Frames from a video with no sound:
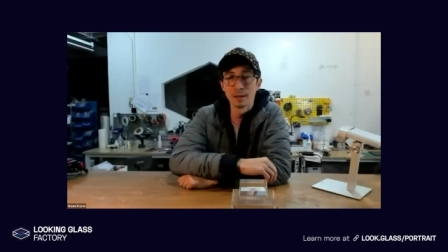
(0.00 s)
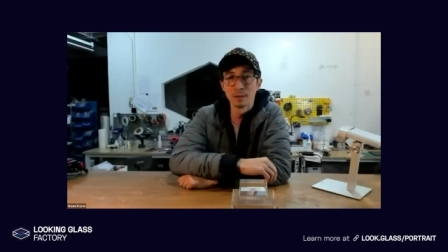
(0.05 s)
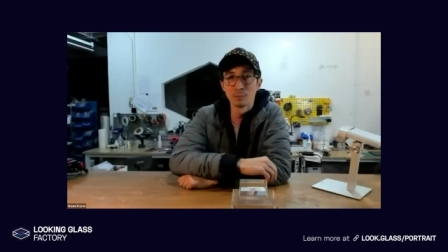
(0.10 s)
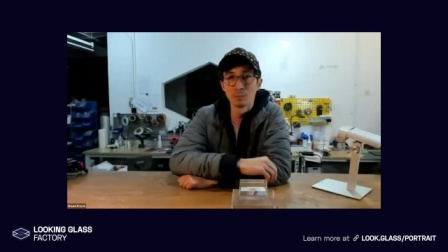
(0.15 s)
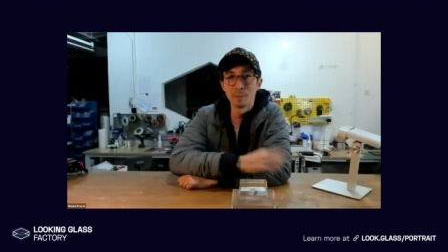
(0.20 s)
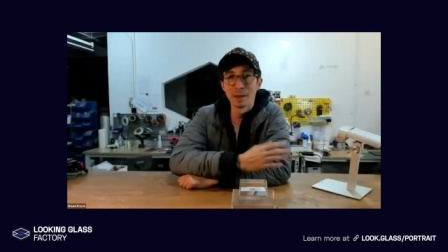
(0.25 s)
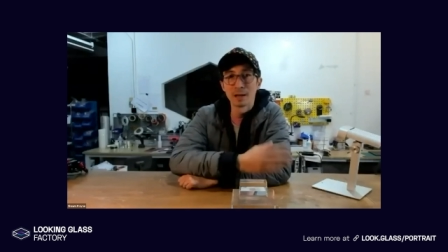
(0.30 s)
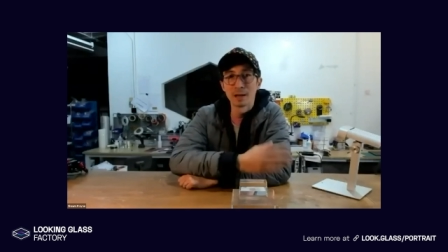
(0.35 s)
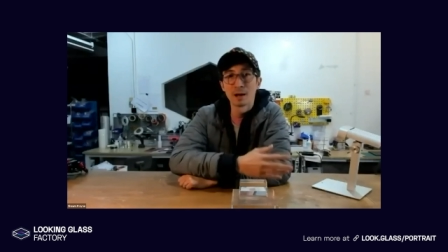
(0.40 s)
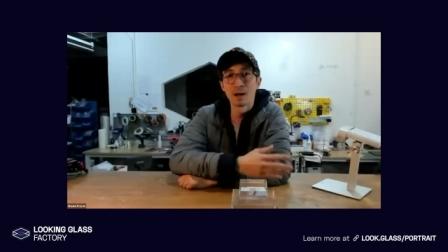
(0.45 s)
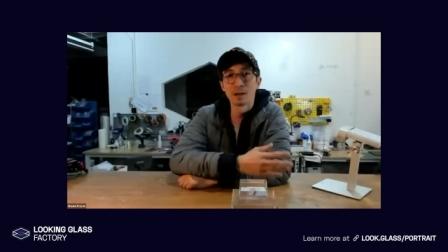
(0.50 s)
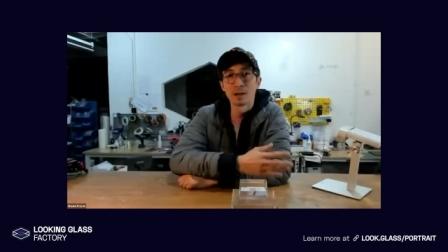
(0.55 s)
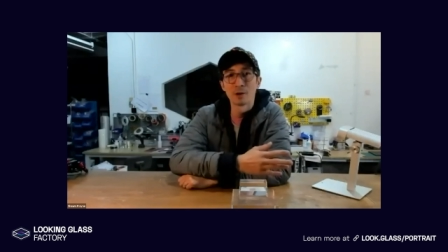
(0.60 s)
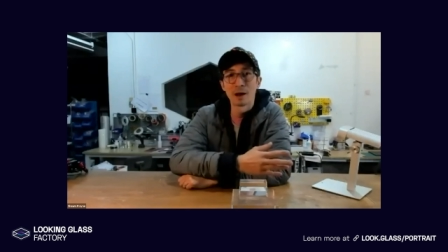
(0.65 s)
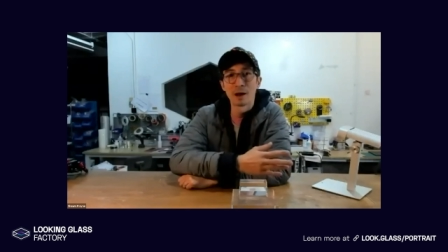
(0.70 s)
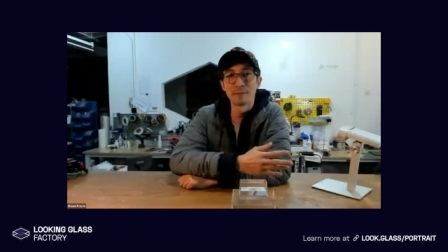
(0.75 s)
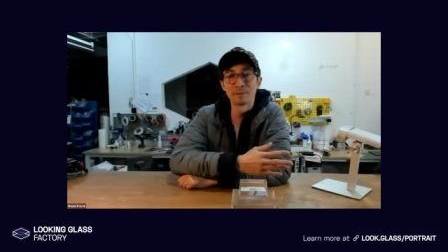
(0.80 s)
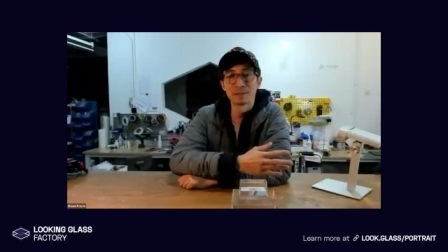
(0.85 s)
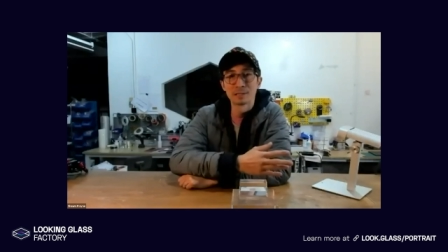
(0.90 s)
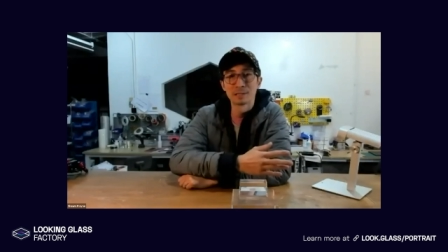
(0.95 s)
We make
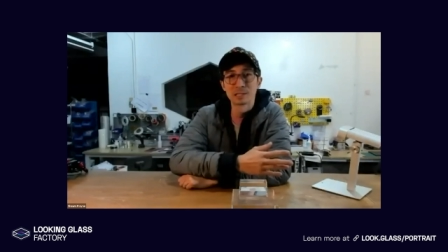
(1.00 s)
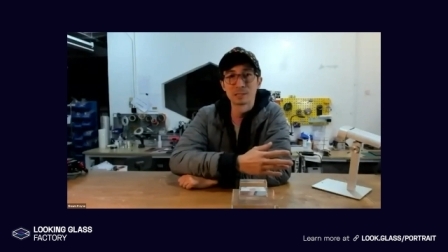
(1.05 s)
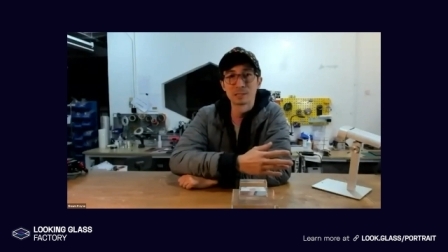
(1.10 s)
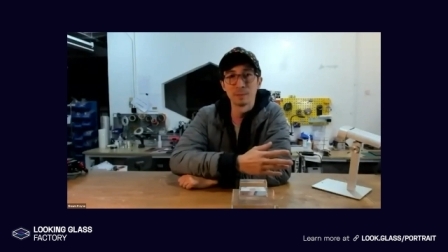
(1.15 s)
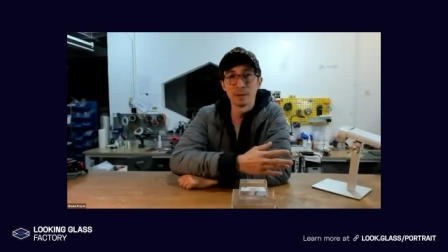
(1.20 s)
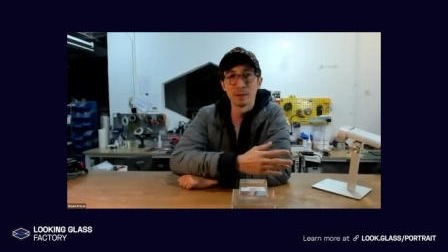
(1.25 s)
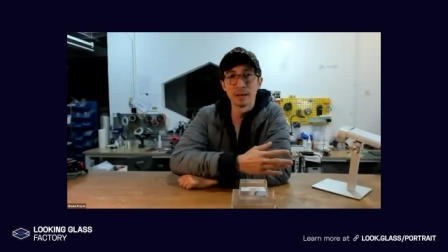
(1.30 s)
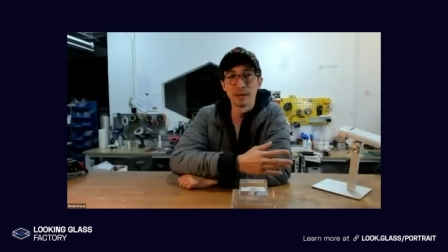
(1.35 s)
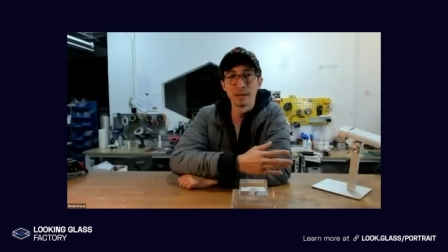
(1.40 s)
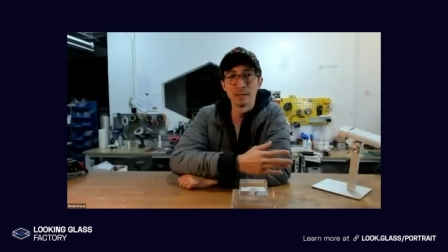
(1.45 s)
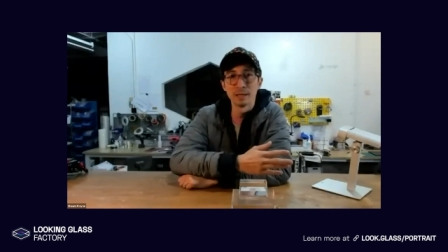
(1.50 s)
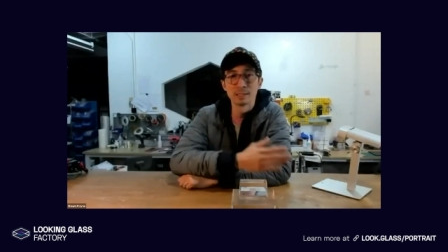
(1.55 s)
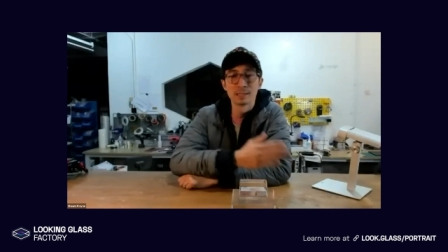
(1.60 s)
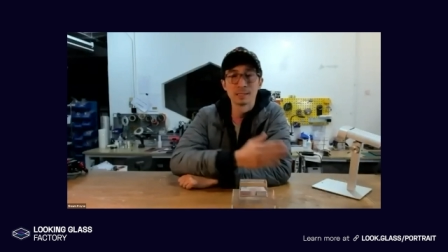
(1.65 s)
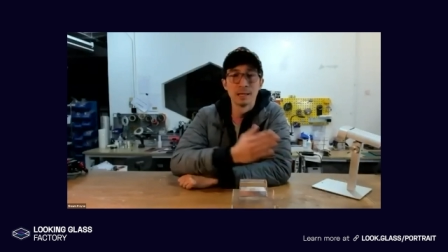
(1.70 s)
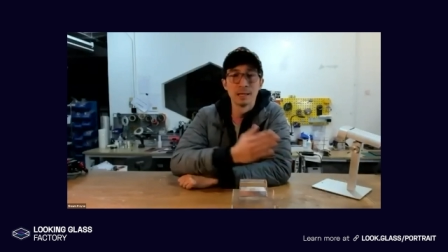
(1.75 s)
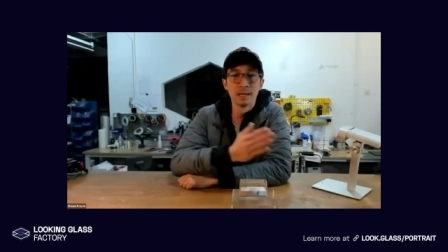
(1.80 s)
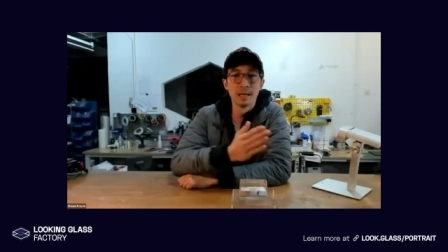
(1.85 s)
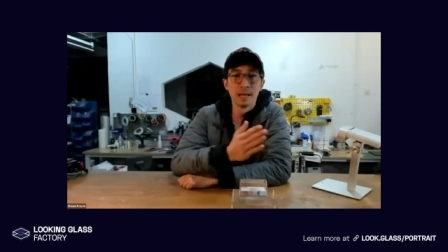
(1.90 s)
holographic displays